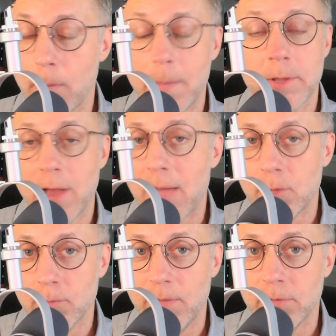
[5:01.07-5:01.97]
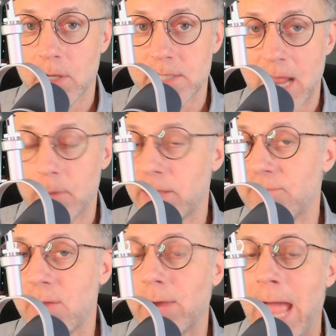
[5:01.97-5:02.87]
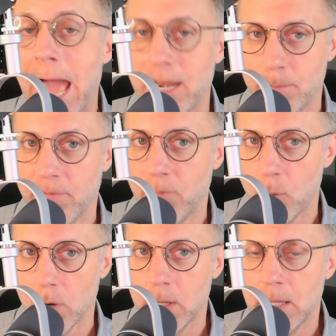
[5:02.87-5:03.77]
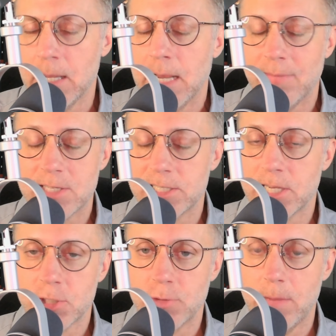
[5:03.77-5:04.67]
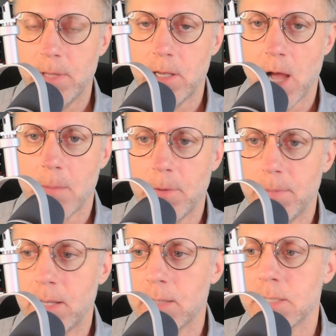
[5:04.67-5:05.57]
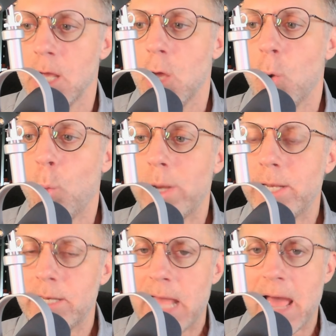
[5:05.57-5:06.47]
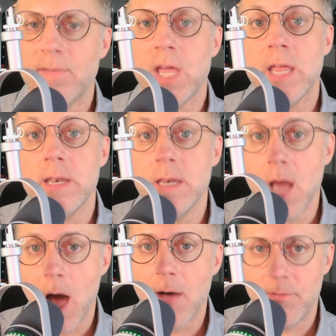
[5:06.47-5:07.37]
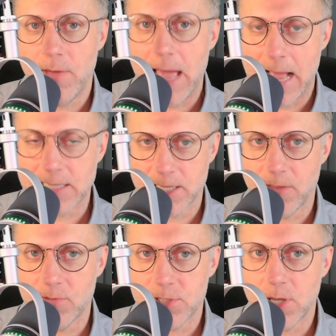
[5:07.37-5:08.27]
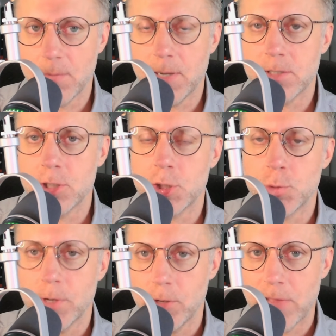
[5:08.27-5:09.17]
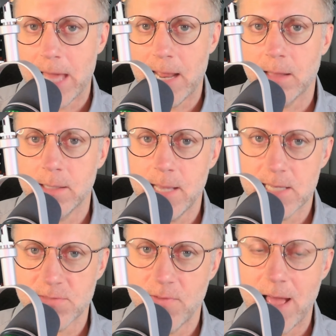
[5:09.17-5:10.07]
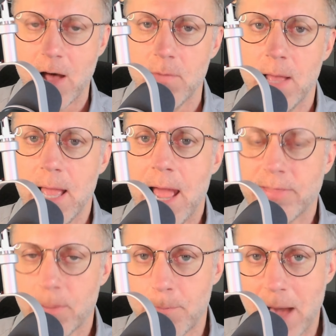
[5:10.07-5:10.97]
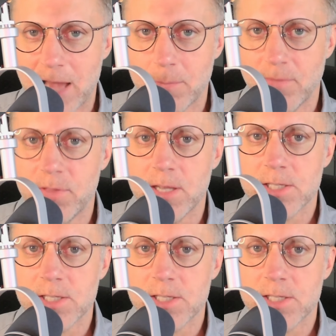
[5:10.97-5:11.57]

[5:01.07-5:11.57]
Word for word: maybe they're having reflux now and they've never had it before. And this is extremely common because we need to have enough acid in the stomach to trigger that LES valve at the bottom of the